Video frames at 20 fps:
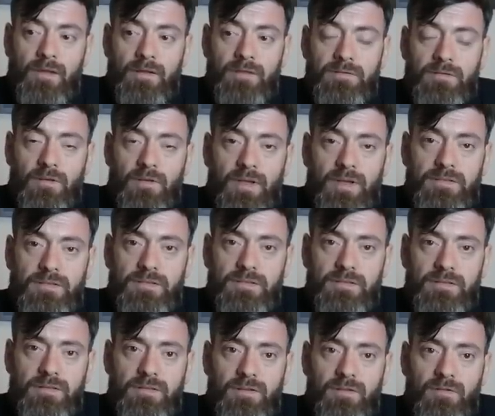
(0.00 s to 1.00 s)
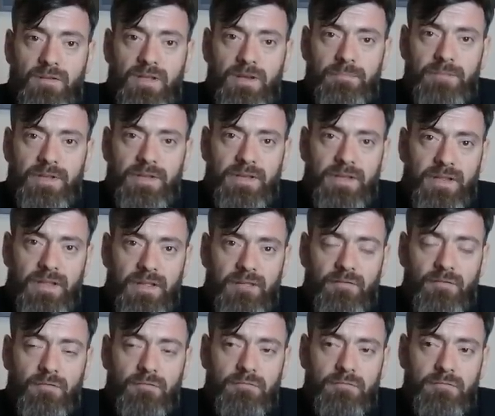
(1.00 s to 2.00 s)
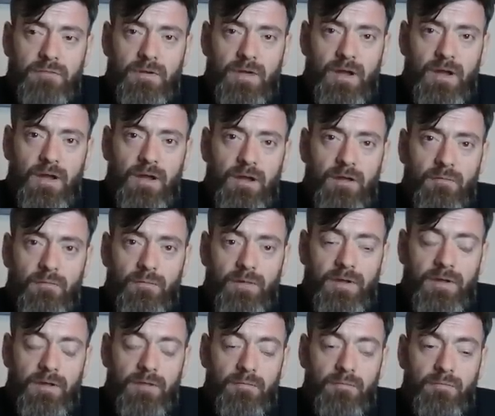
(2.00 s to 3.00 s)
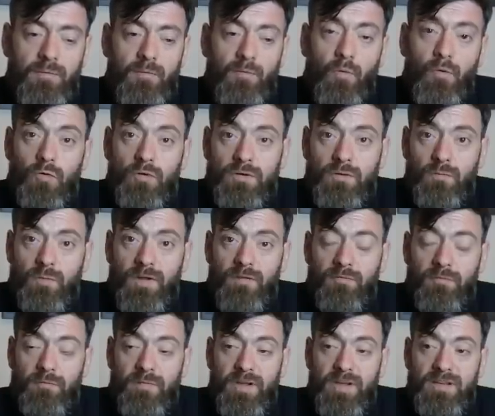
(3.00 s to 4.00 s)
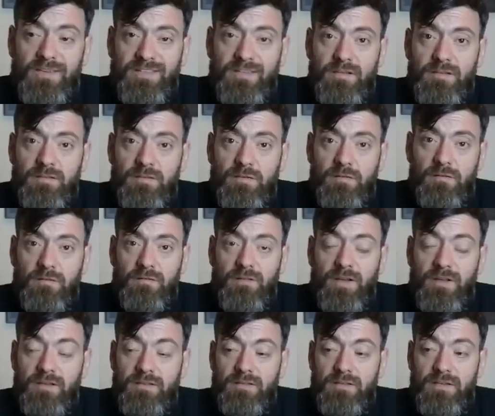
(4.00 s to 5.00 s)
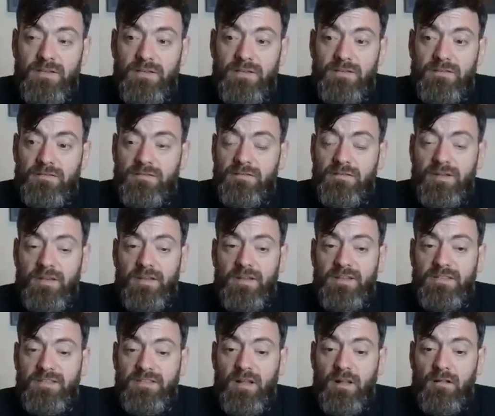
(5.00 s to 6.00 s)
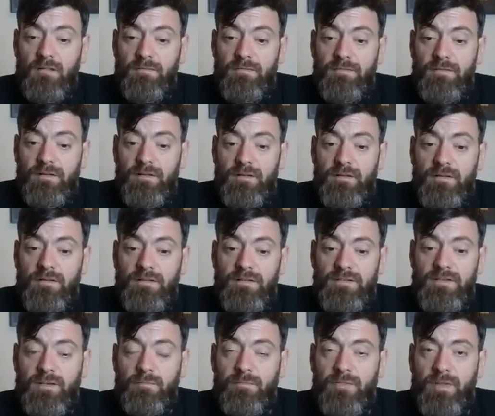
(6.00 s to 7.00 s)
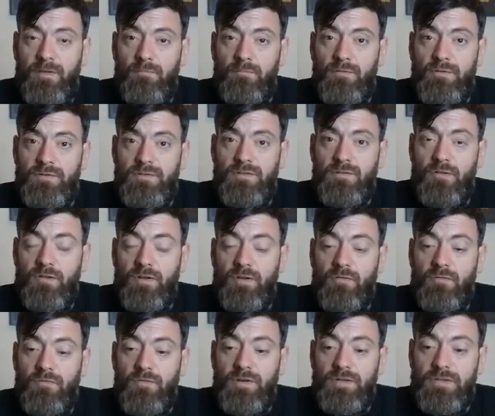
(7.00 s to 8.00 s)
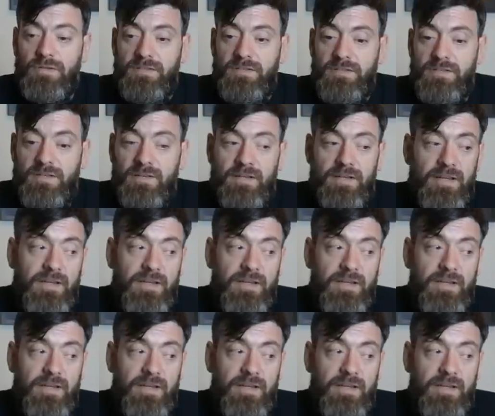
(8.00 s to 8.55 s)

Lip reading: So that's the only update I can give you. We walked away from the accident, so that is, in itself, something was looking over us.